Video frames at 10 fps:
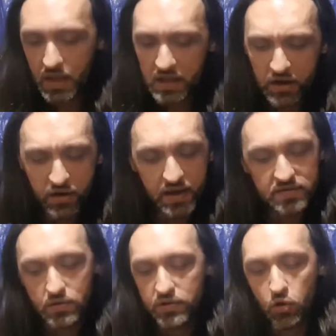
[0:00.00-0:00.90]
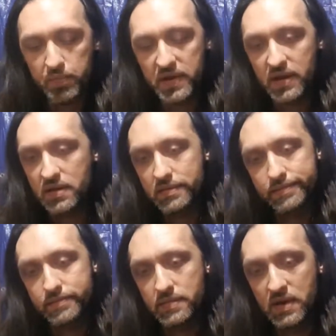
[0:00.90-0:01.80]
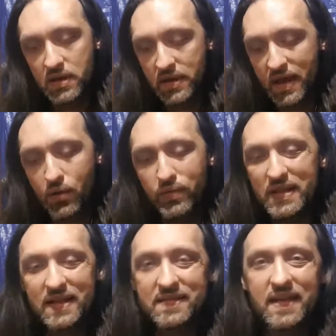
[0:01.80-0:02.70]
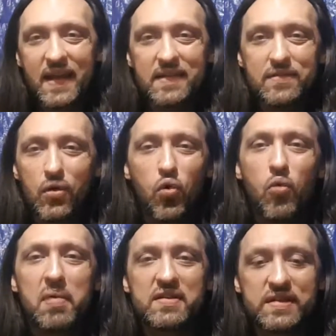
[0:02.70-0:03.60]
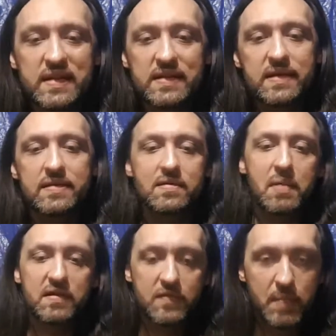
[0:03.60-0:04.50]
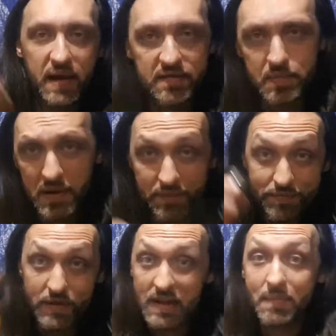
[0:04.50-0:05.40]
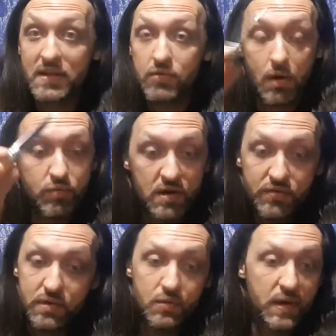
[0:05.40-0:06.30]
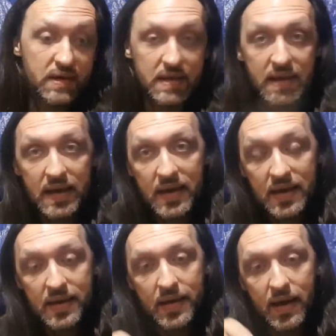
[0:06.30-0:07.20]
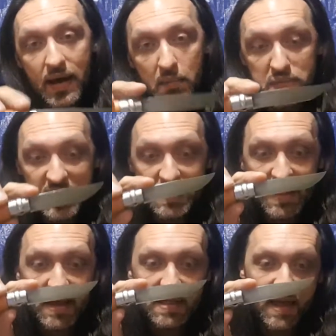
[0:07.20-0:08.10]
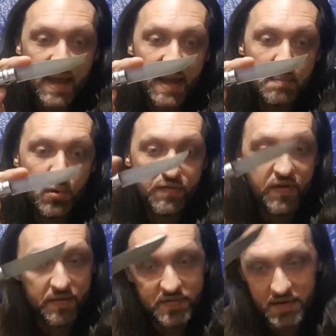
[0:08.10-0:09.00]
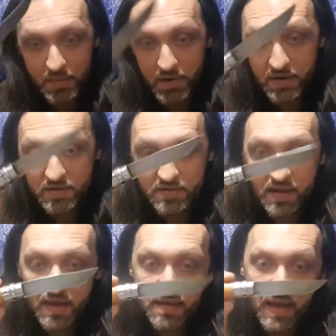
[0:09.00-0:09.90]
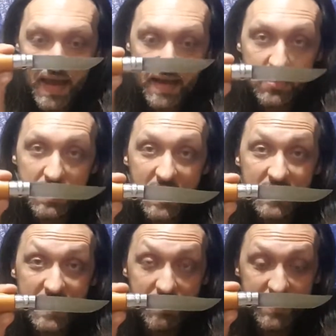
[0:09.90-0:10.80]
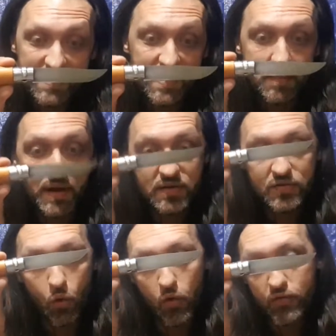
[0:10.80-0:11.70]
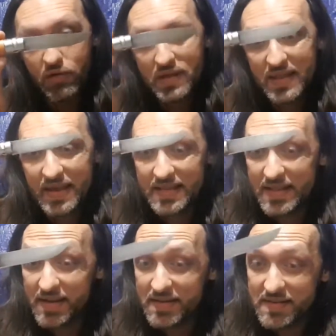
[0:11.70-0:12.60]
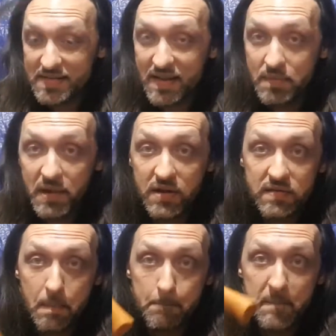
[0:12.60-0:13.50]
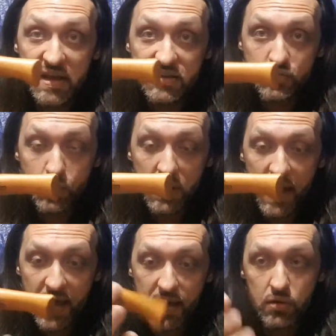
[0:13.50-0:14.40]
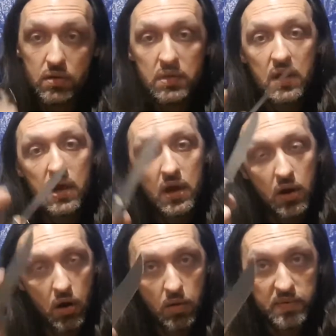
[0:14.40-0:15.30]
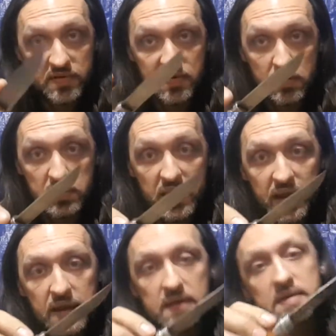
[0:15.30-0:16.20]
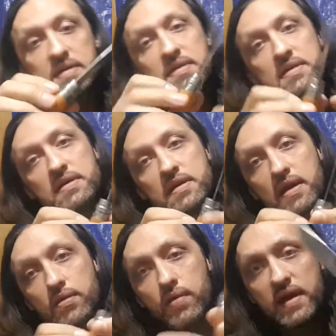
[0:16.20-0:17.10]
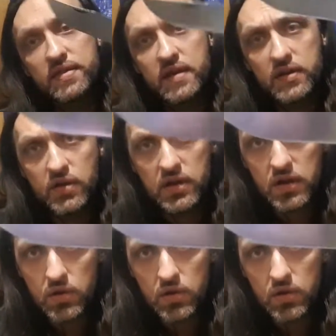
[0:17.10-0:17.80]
a lot of you guys know the Opinel. Okay, I don't really need to get into a whole bunch of details about specs, but if you need me to, I'll run through it quickly. Blade length 8.5 centimeters, handle length 11 centimeters, overall length 19 centimeters, beechwood handle, carbon steel blade, and right there you're gonna